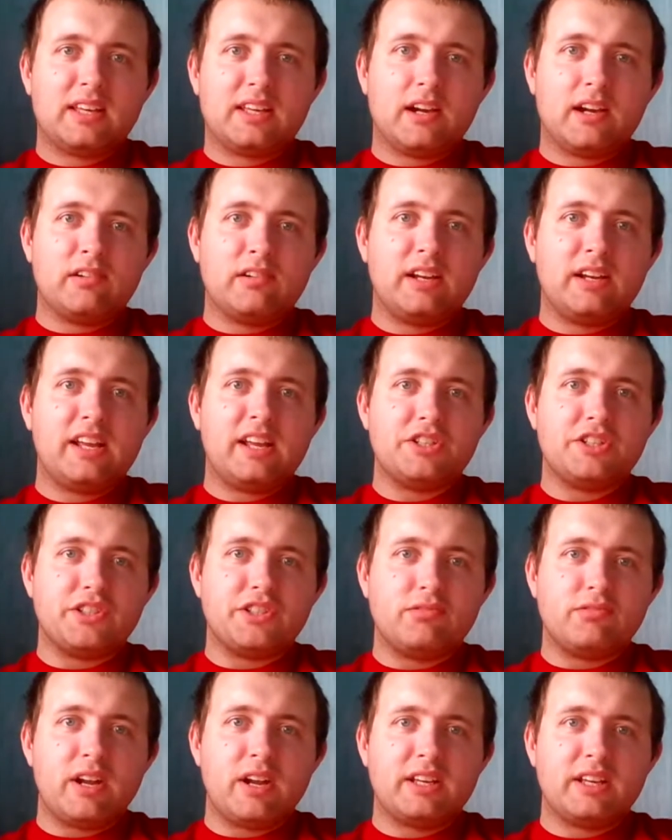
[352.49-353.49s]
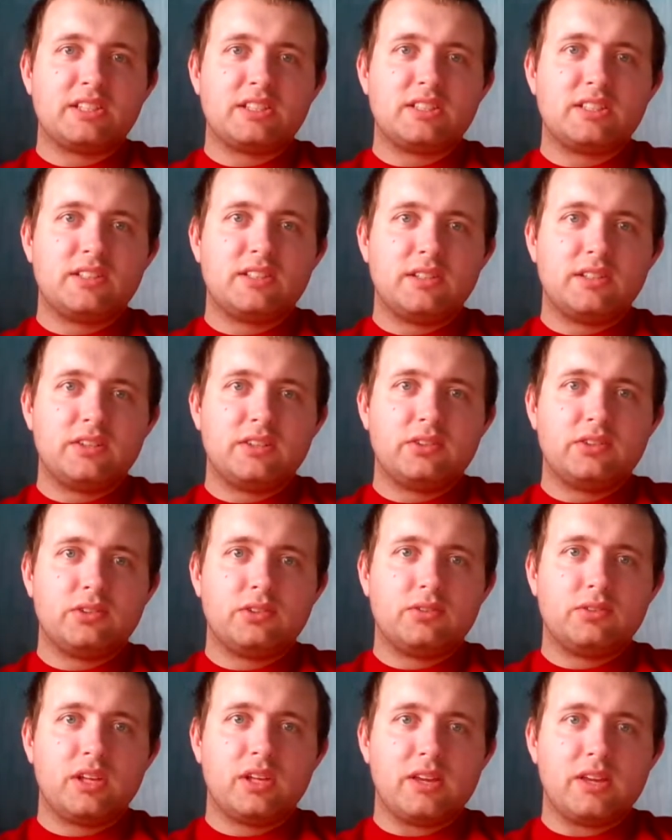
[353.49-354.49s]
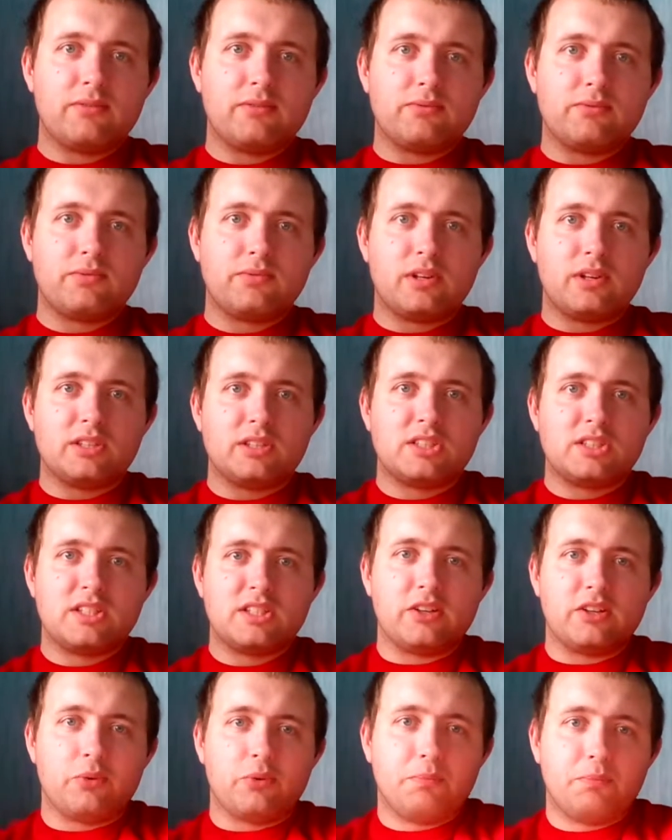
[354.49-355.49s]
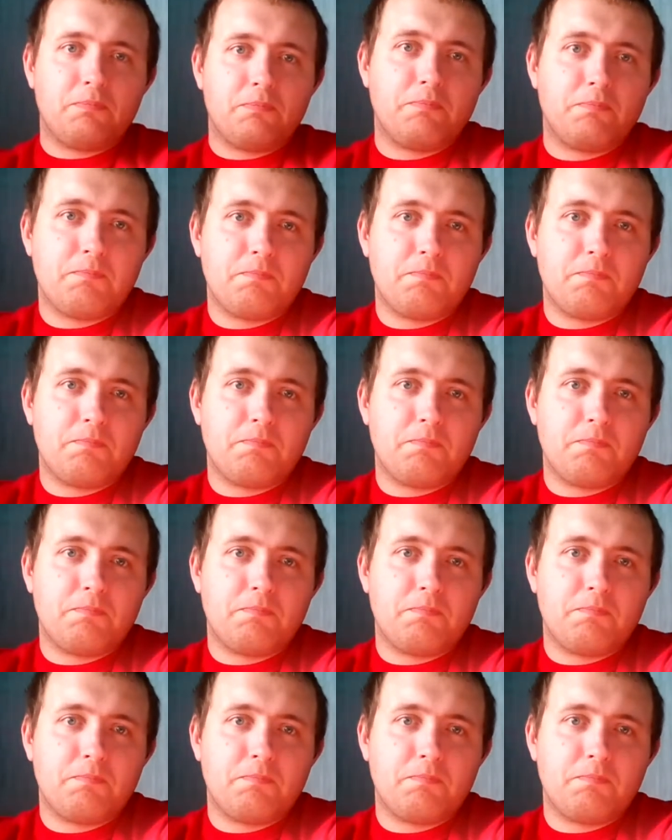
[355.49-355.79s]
current engine regs even further still.